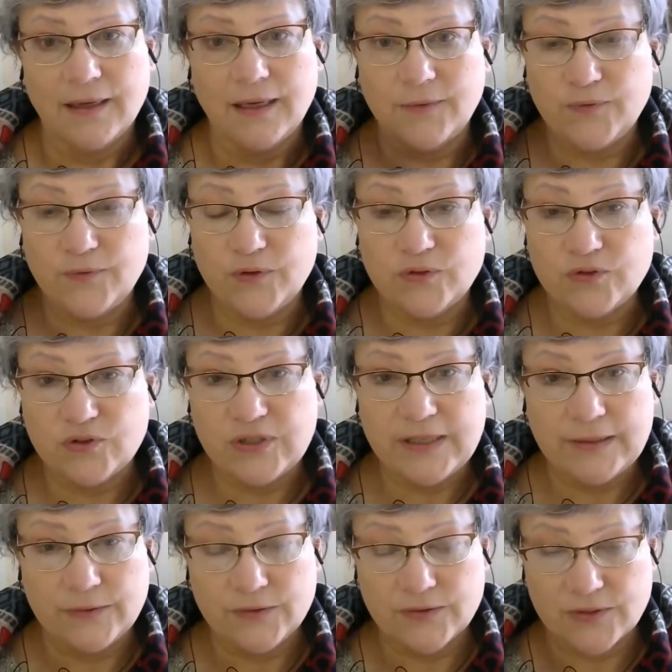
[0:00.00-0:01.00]
If you
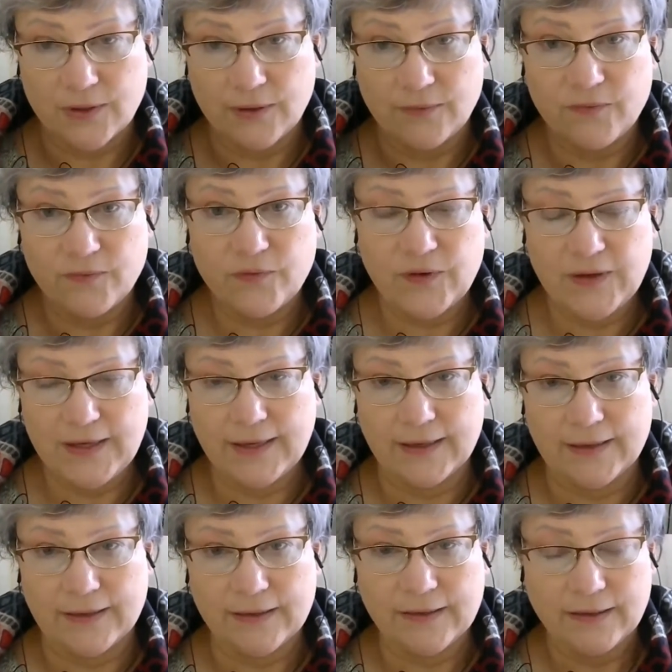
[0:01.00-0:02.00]
choose
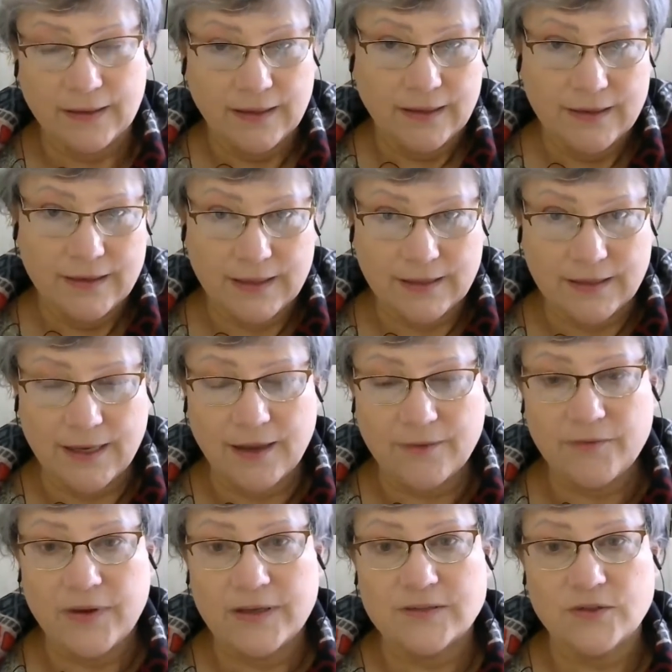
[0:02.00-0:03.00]
fear, then
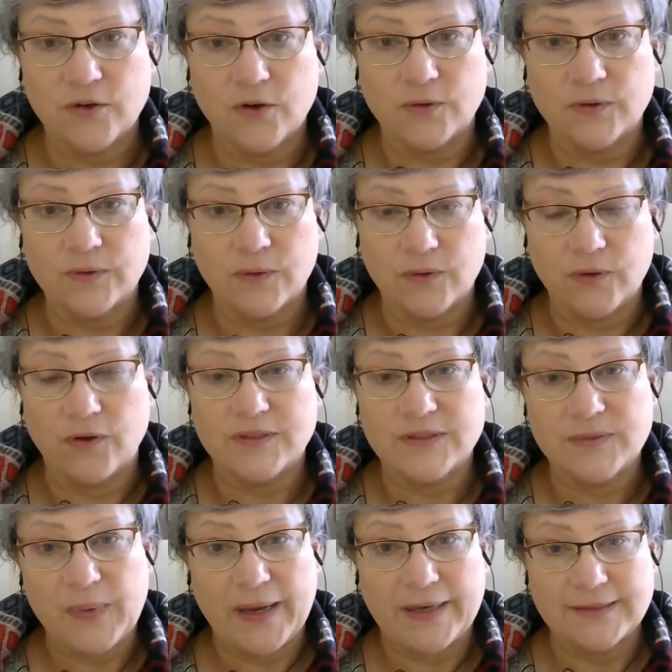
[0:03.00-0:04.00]
love has no
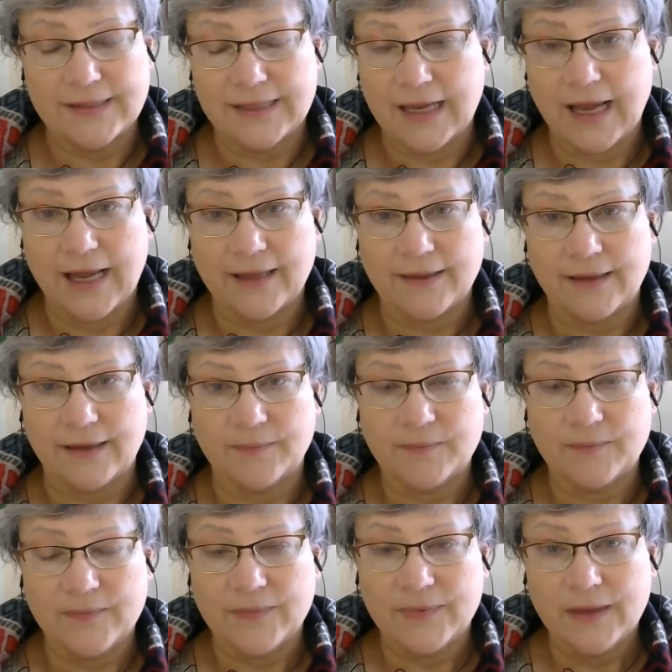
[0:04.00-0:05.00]
space there either.
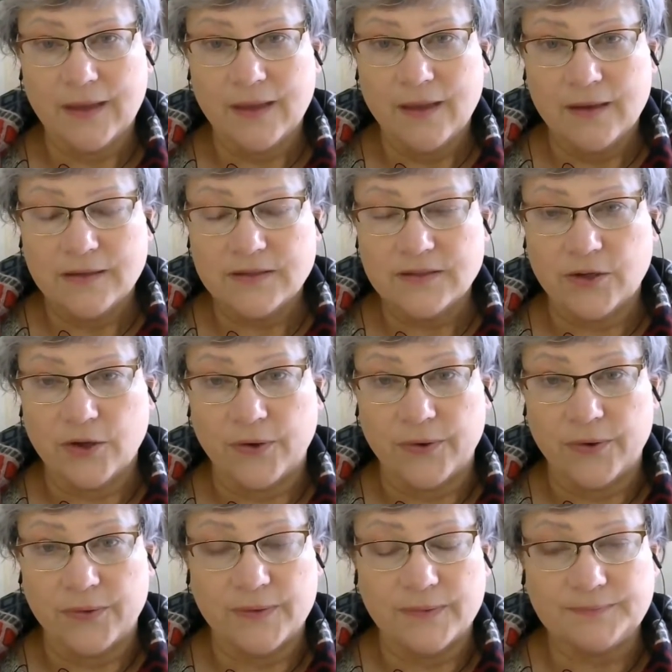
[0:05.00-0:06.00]

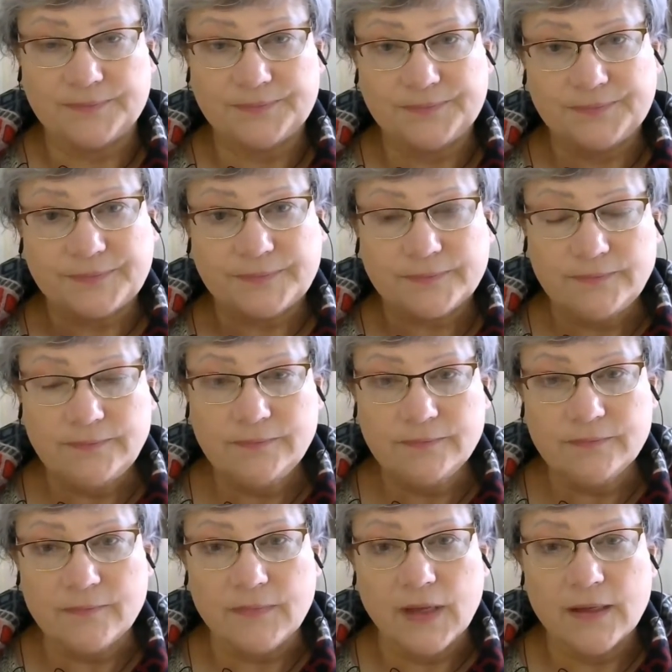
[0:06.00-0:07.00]
So
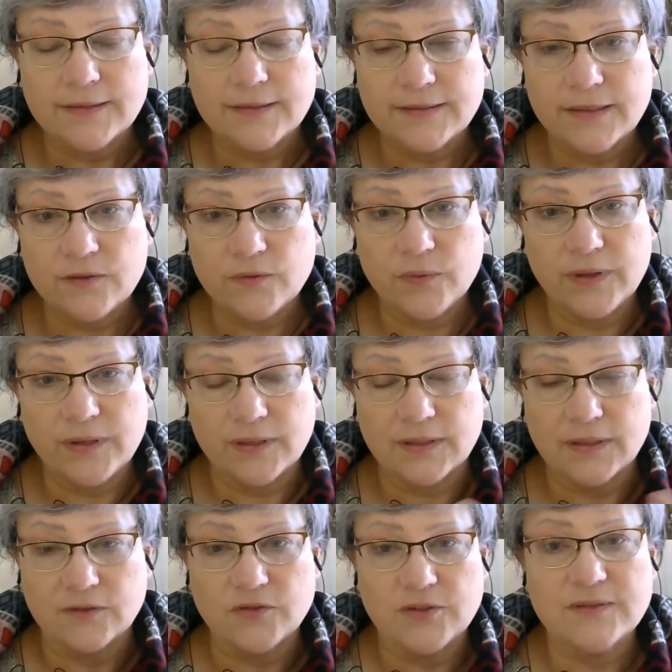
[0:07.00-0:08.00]
sit with it
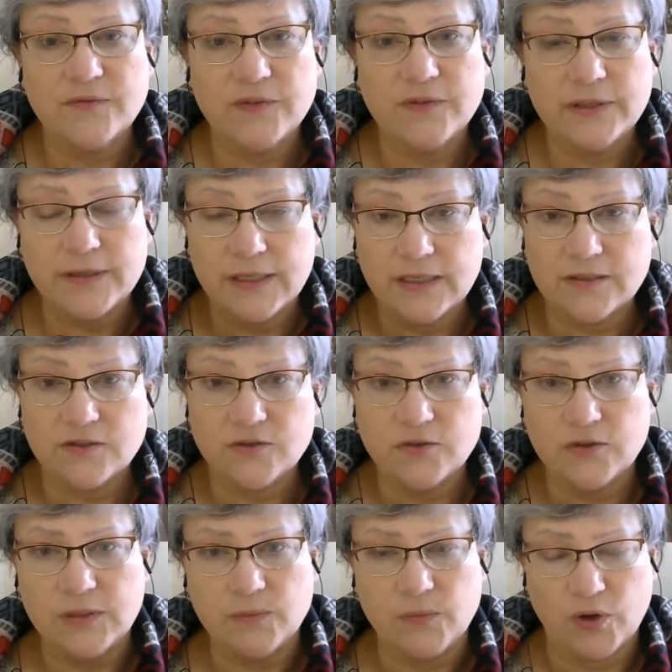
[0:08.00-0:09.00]
and just feel these two
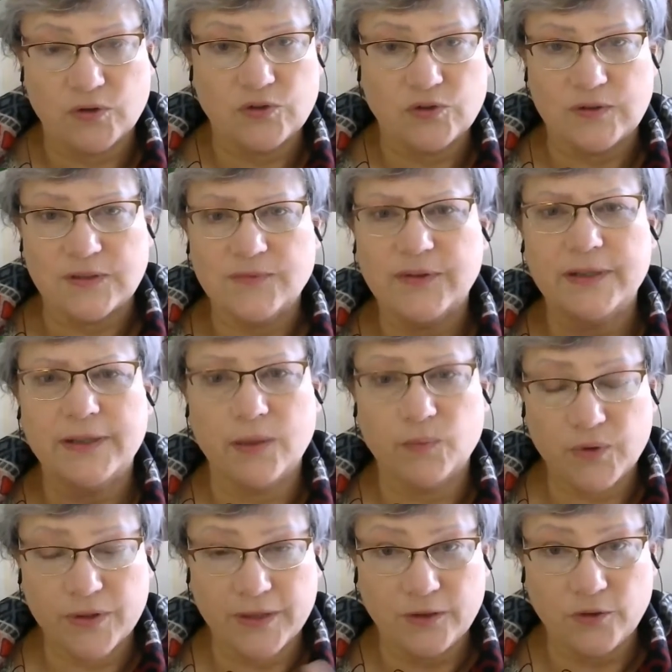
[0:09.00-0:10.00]
emotions. Feel
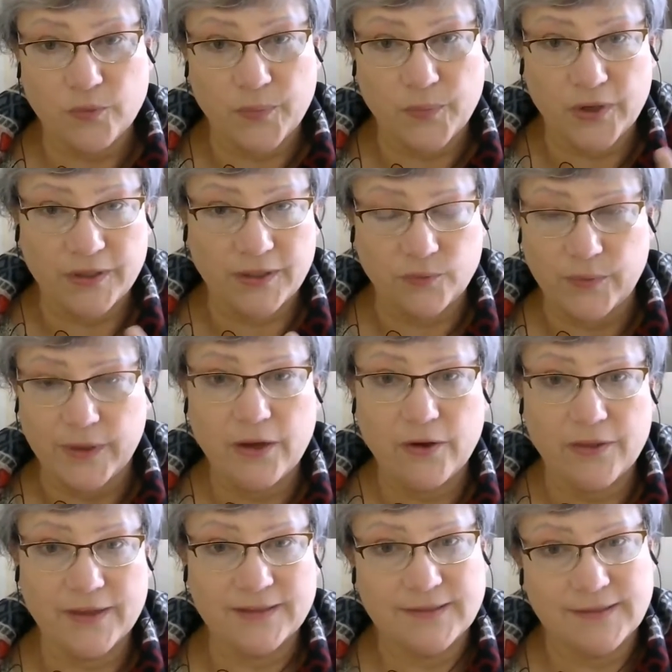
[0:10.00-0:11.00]
them within your body. Where
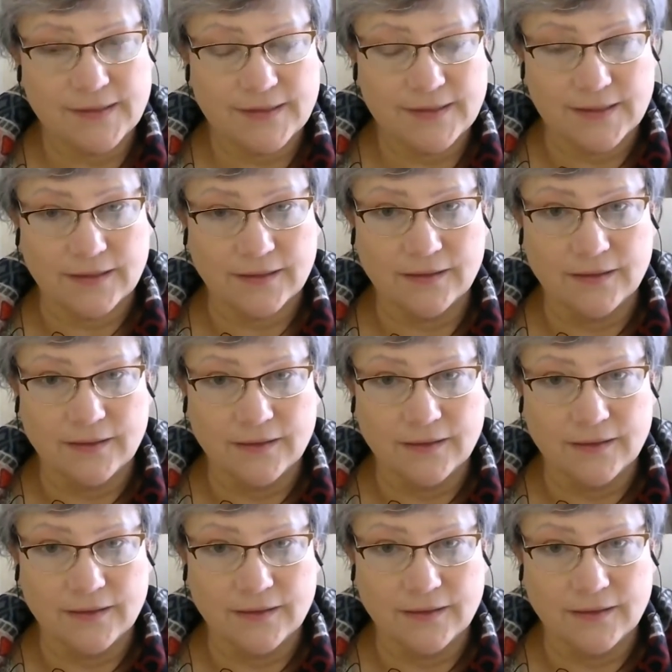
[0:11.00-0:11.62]
are they sitting?